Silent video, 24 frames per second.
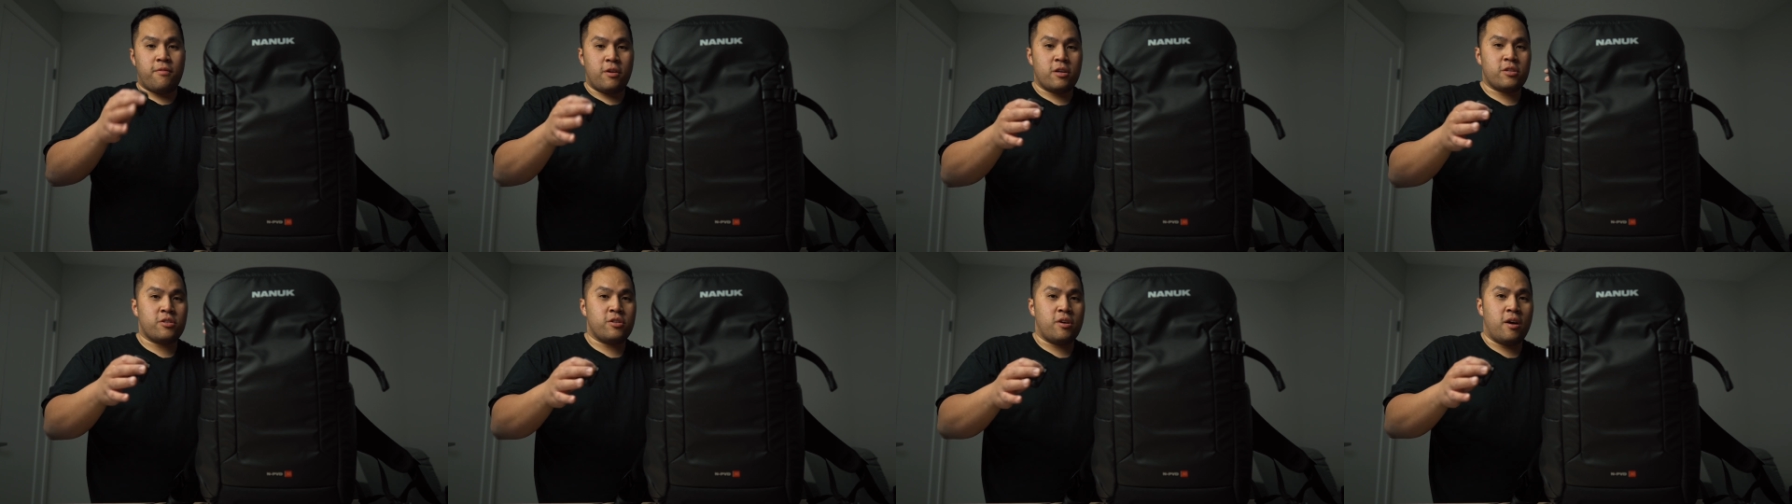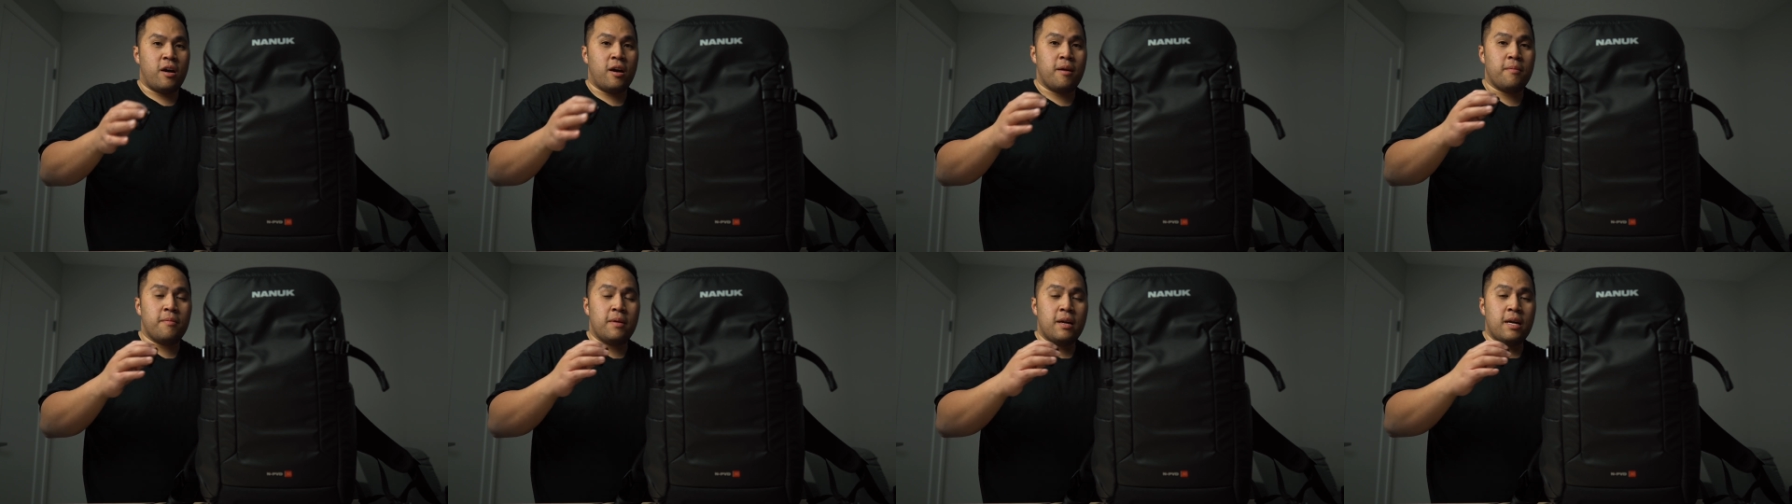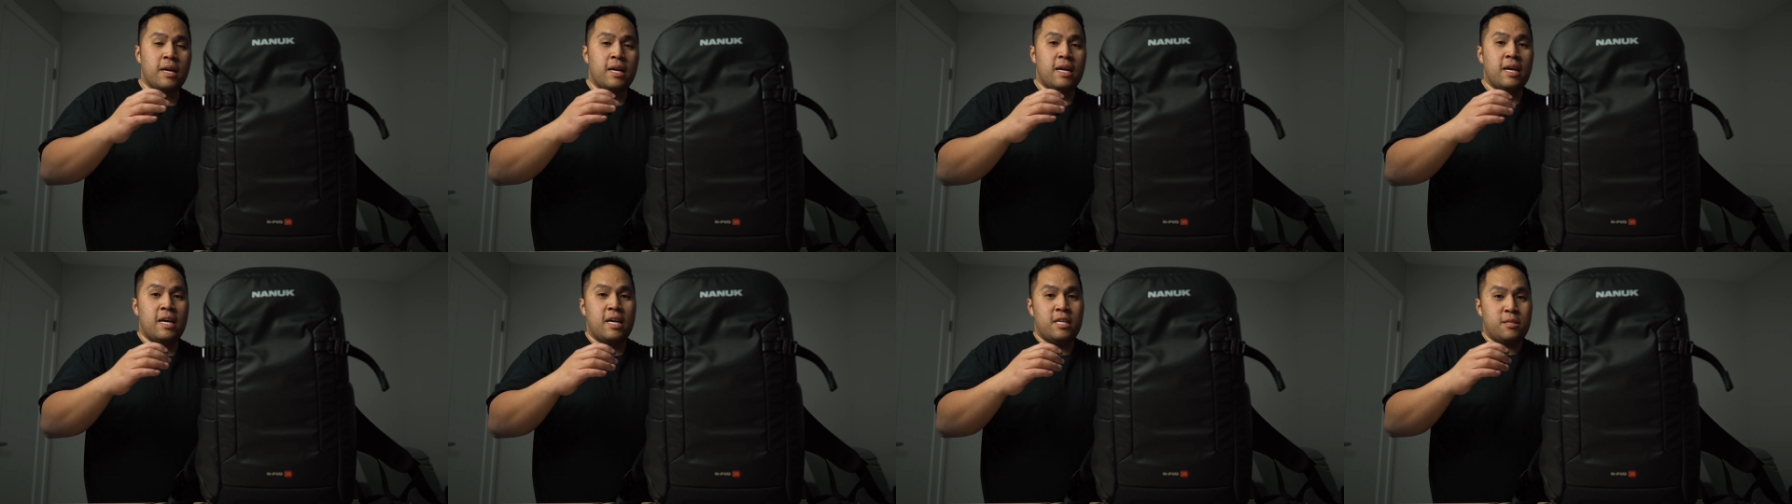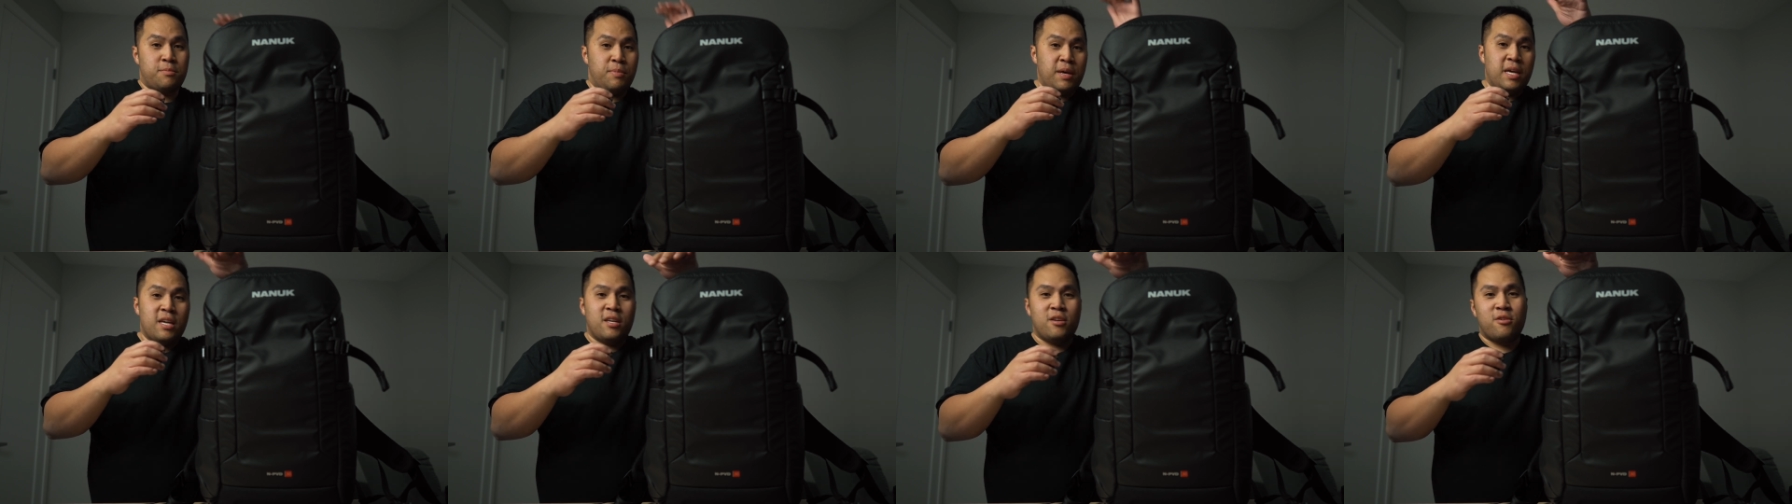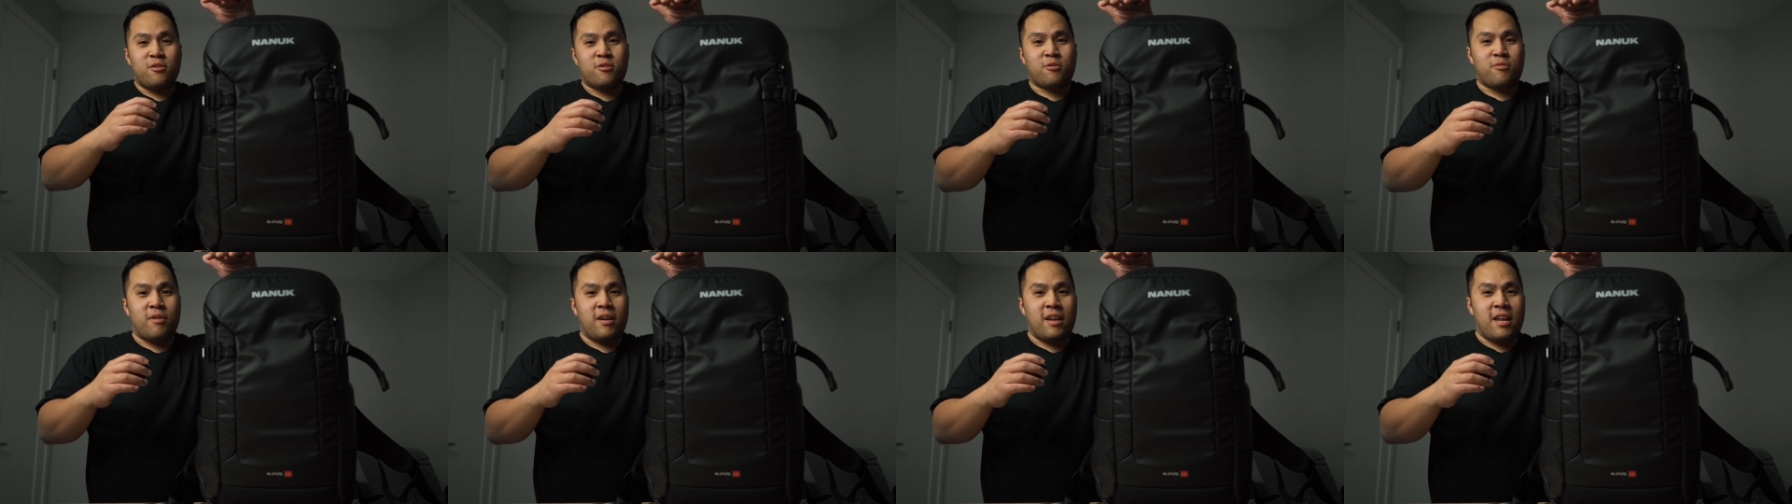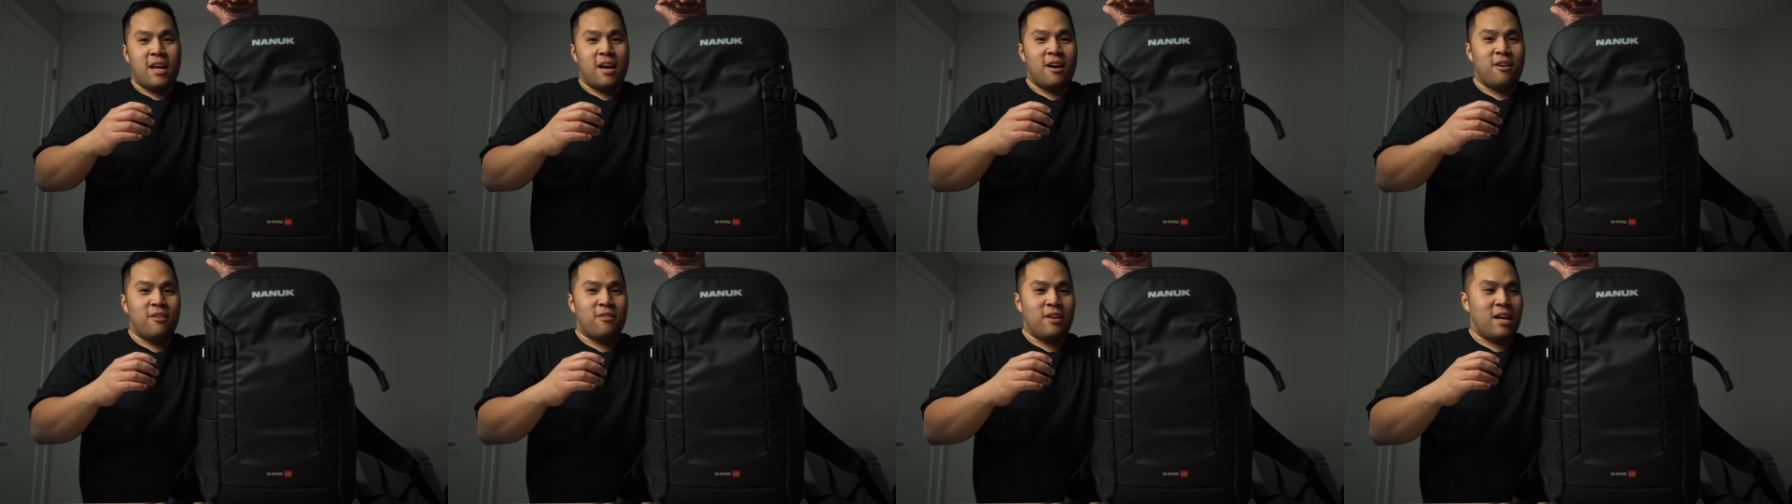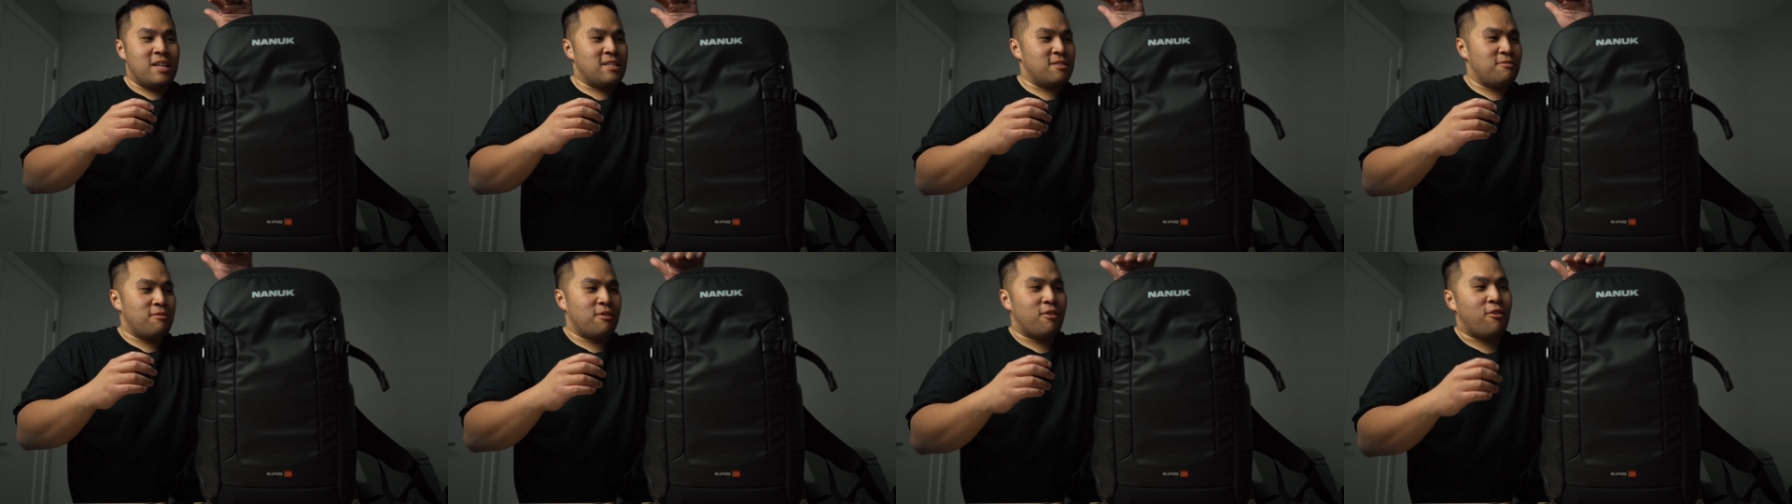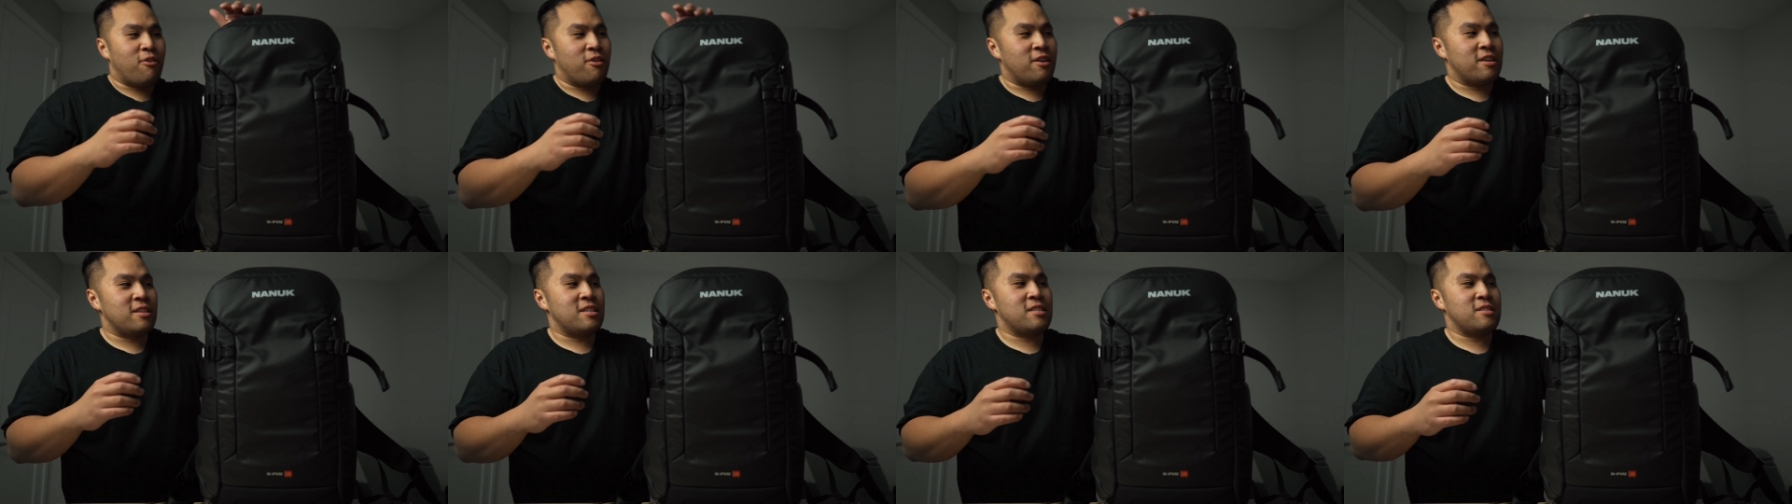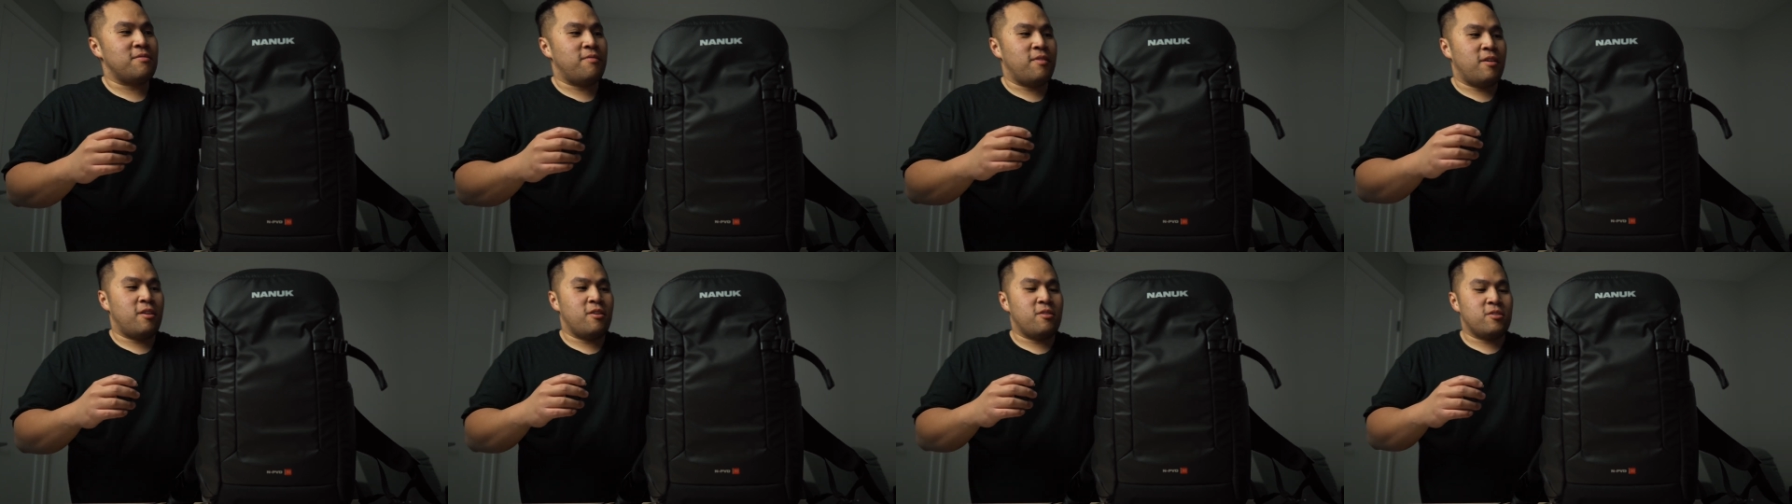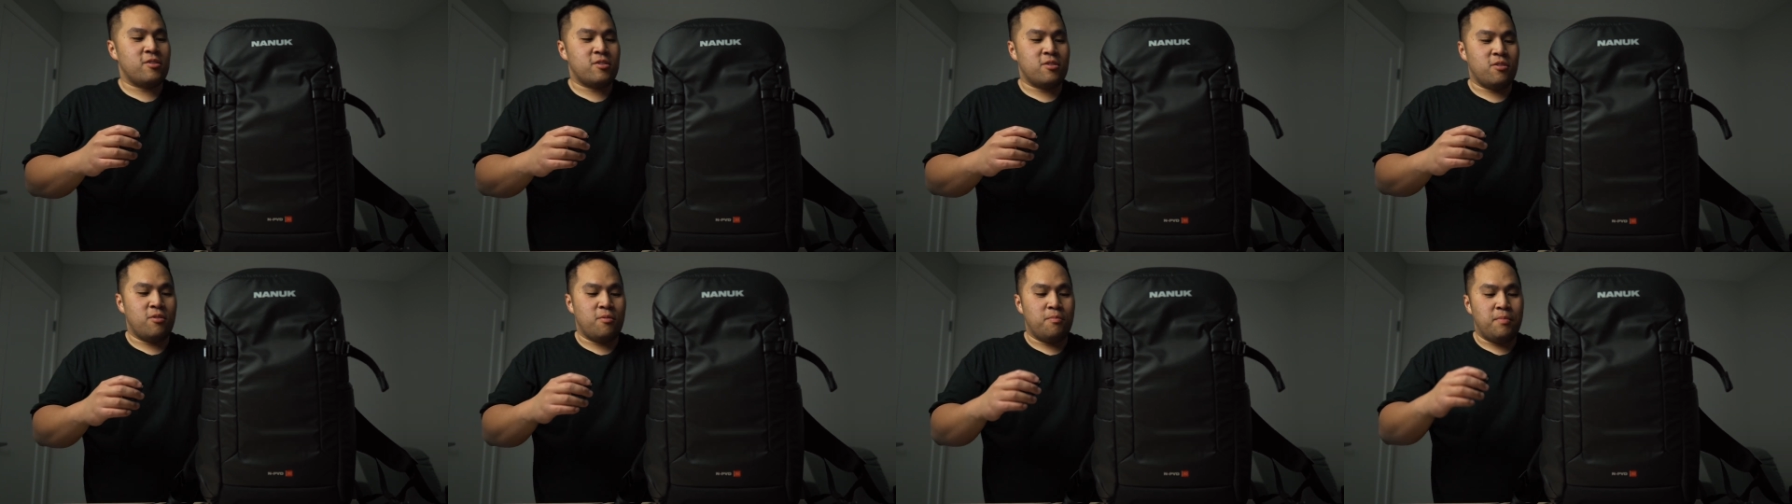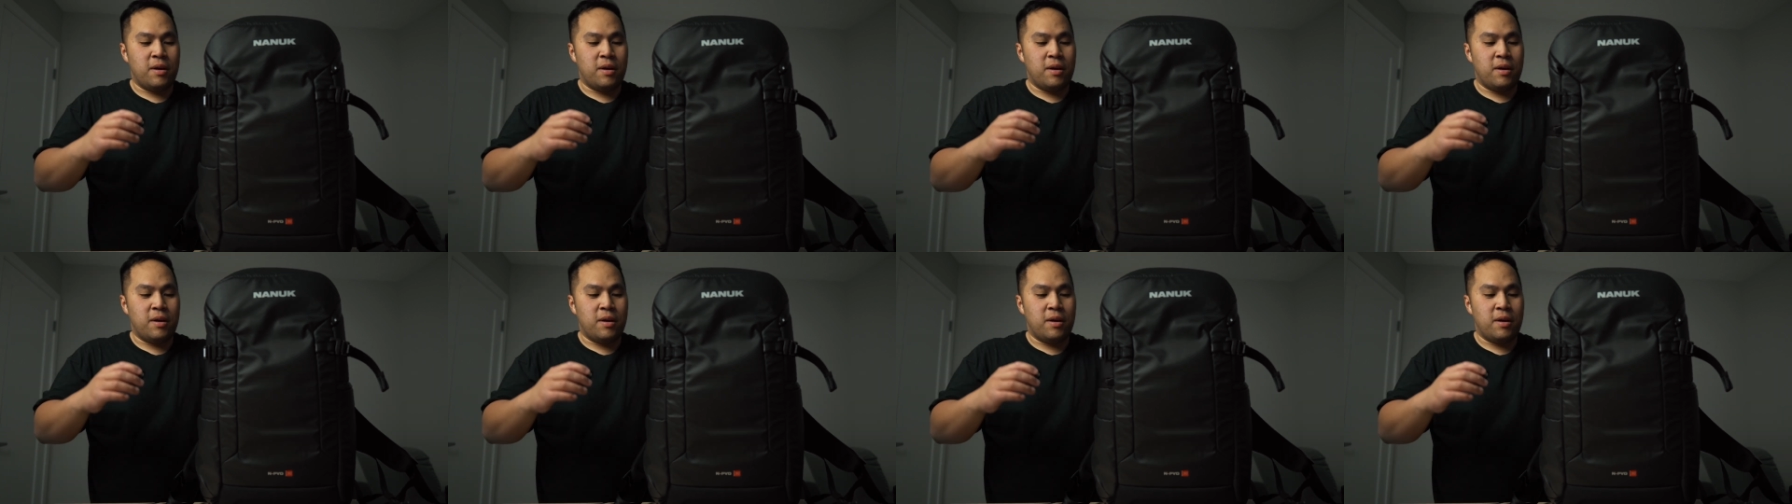friction arm is being used right now as I'm recording this video. So,